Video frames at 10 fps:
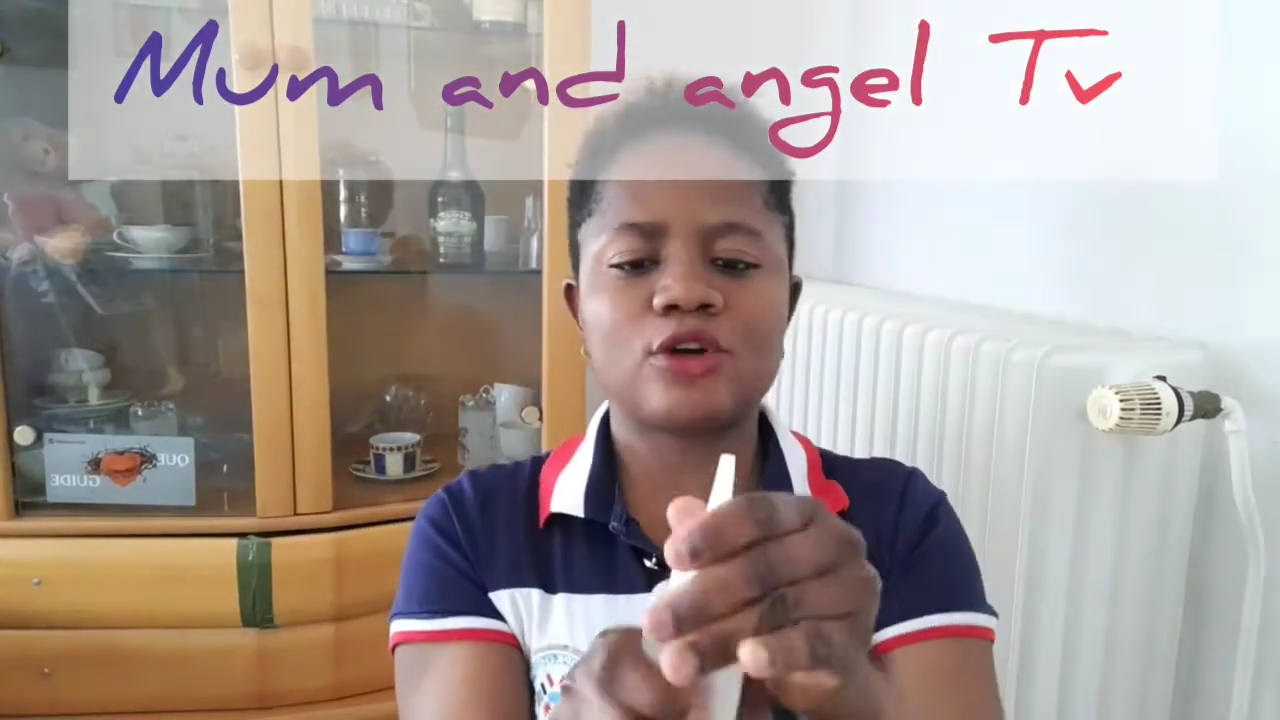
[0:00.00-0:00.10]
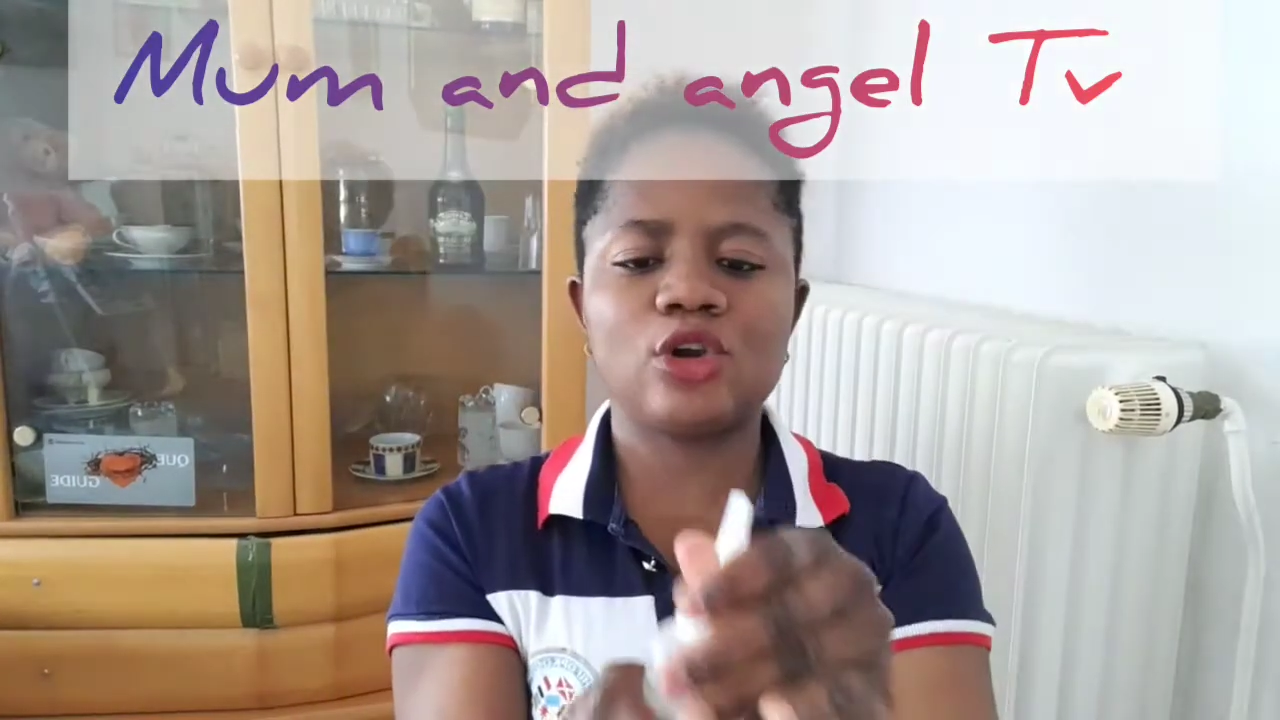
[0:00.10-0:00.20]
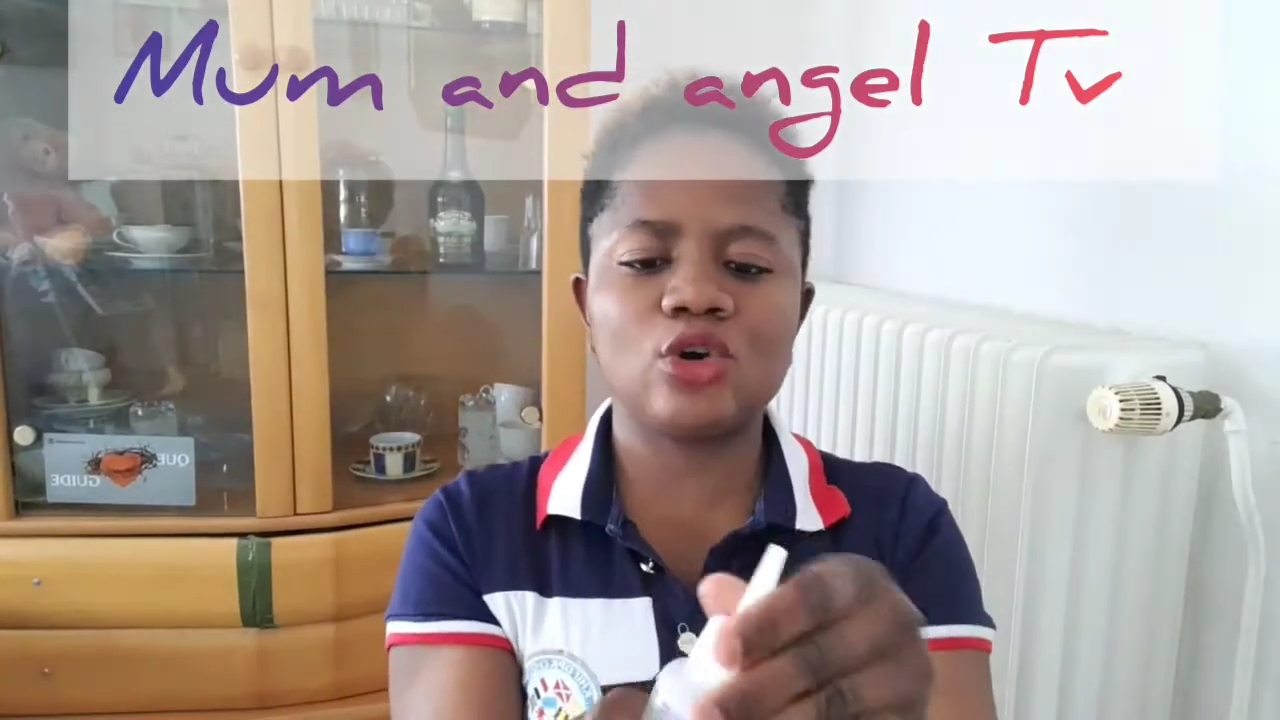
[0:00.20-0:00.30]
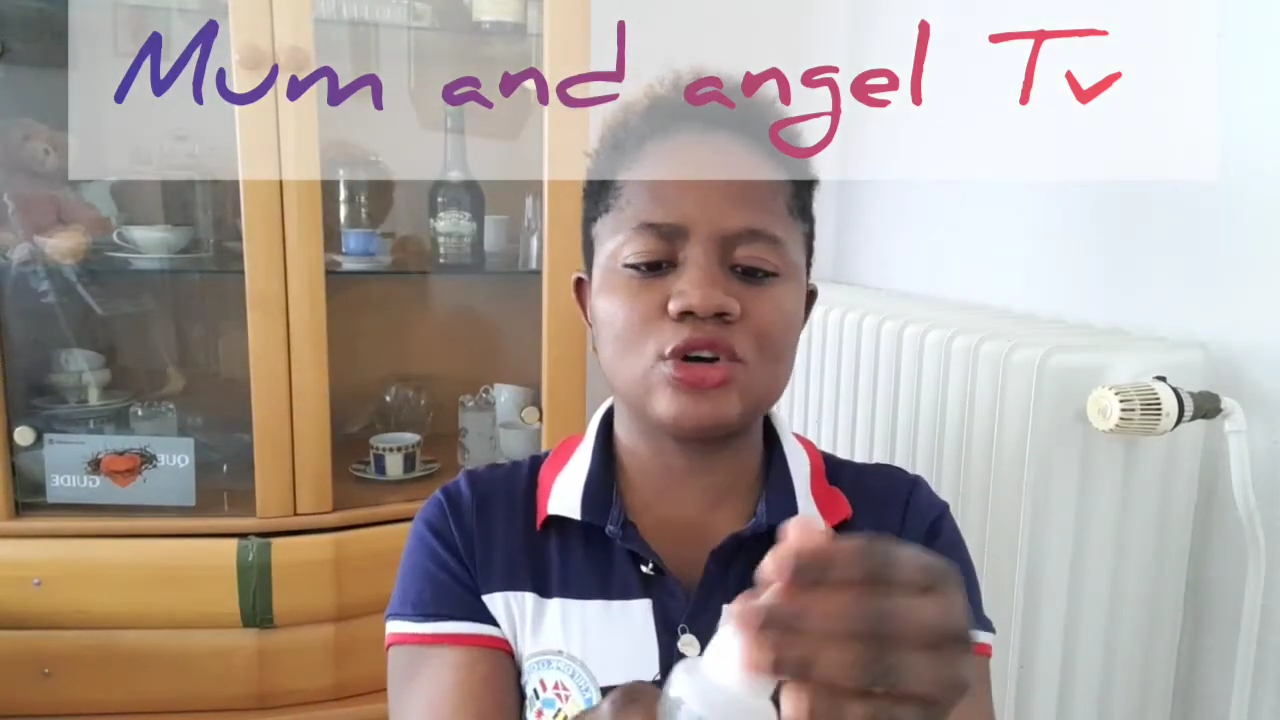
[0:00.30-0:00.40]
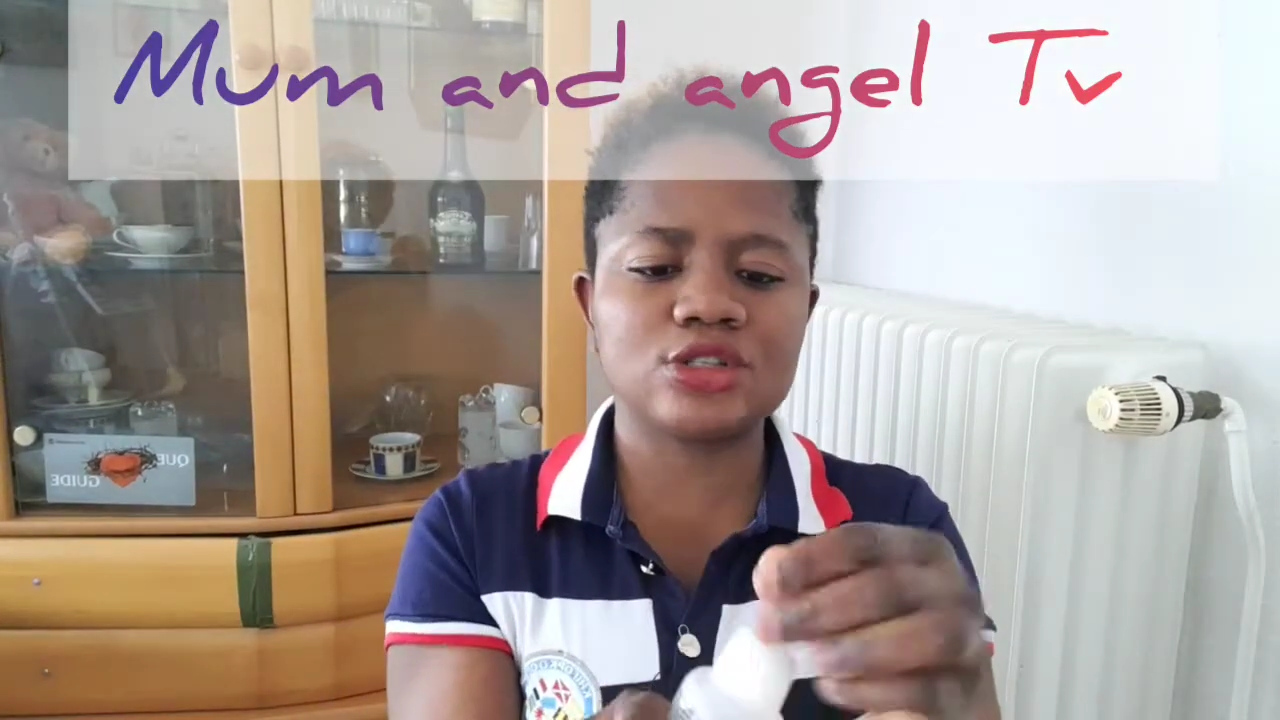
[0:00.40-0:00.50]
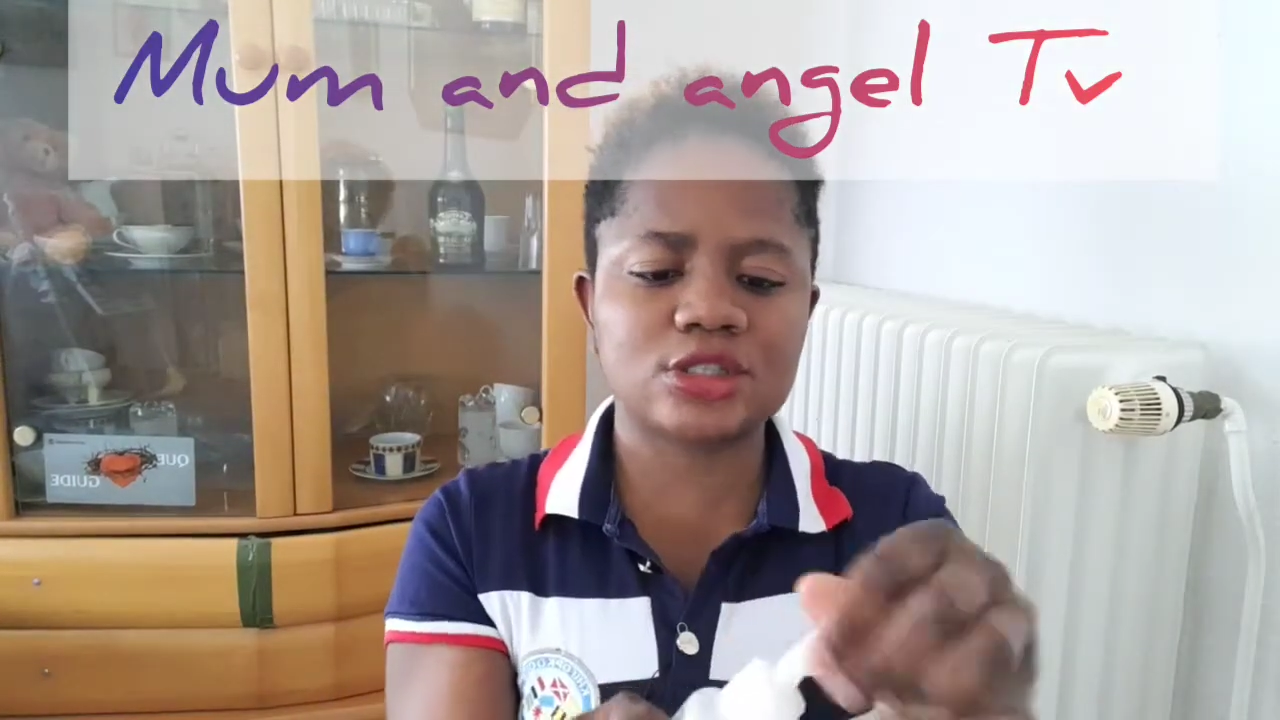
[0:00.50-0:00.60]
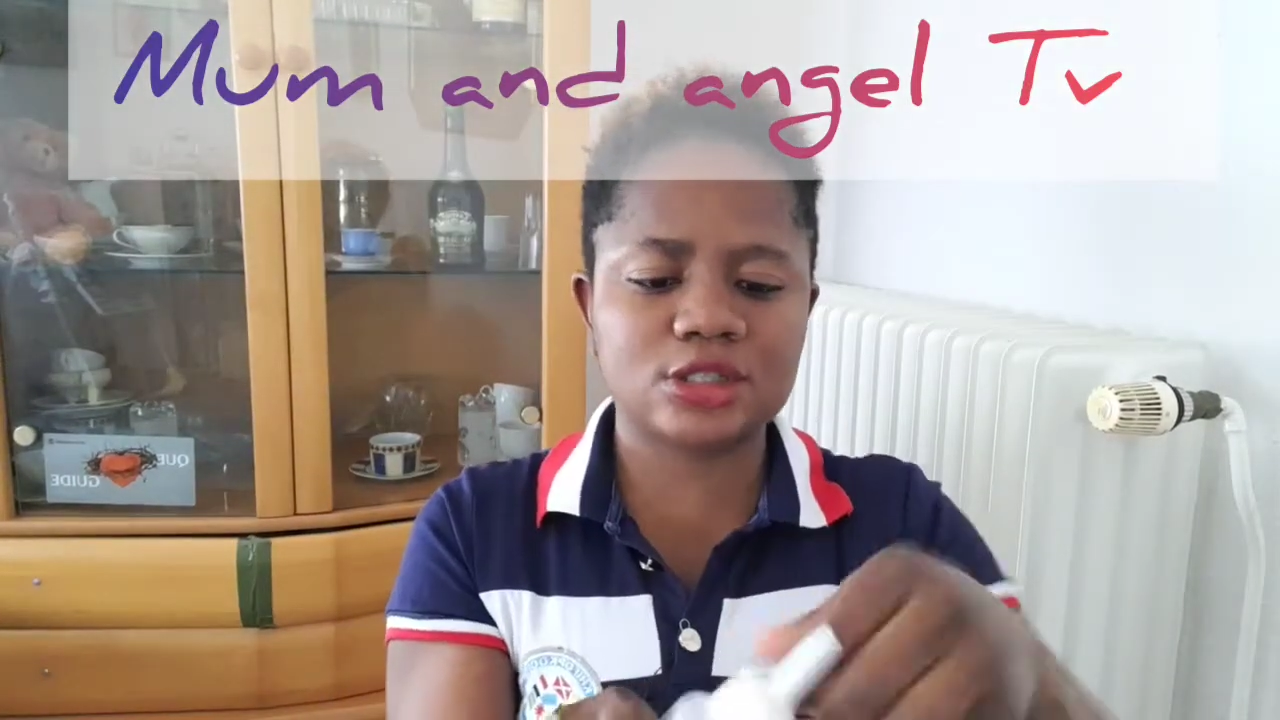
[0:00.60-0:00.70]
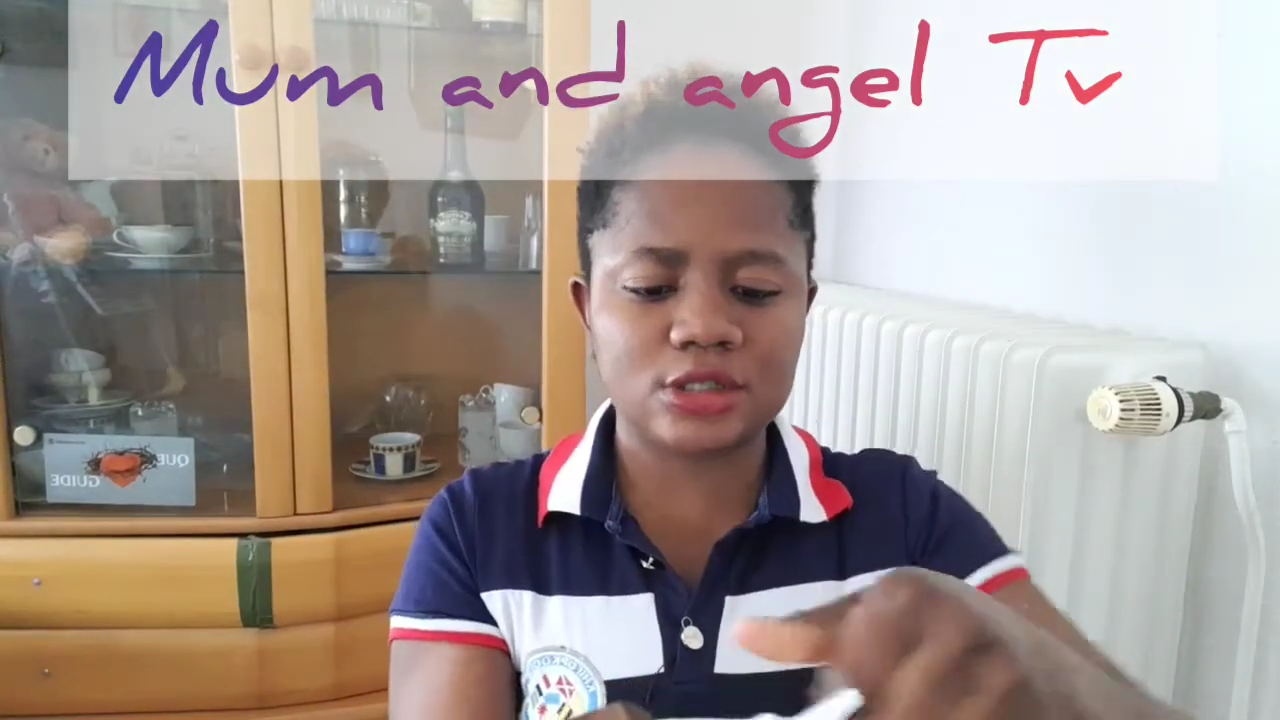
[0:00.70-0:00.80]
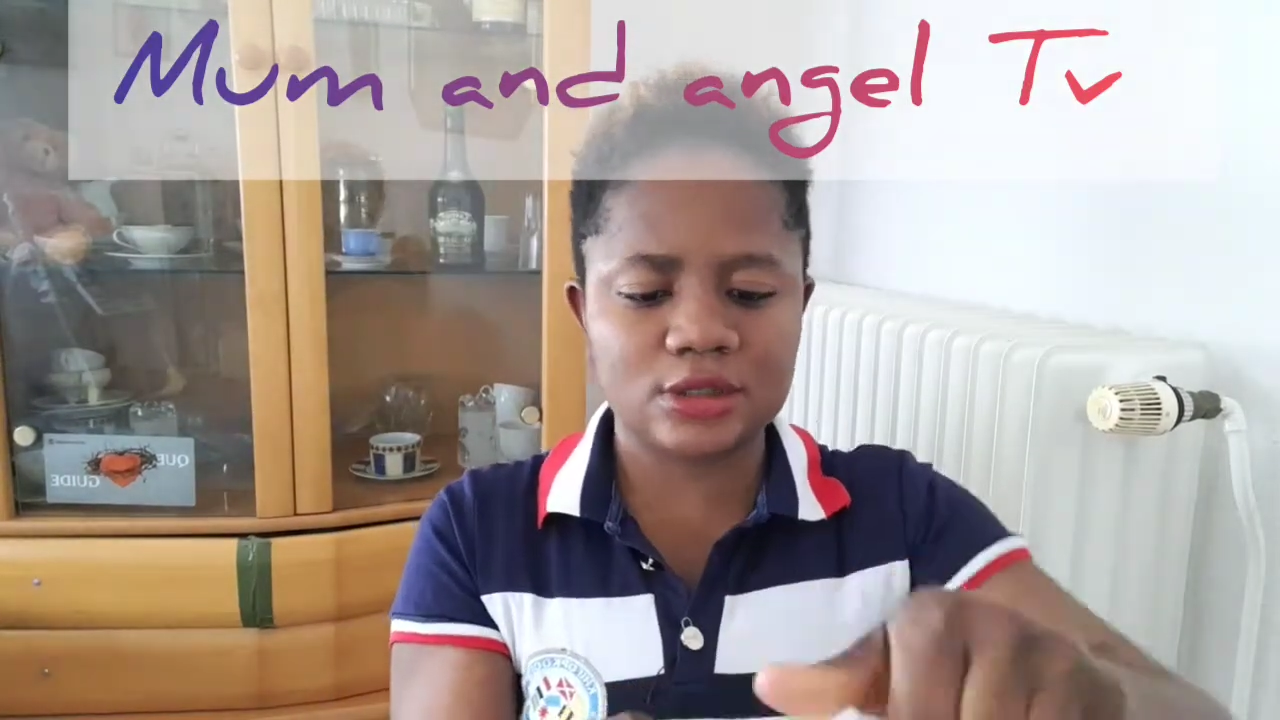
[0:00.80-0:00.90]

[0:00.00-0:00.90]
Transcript: closed.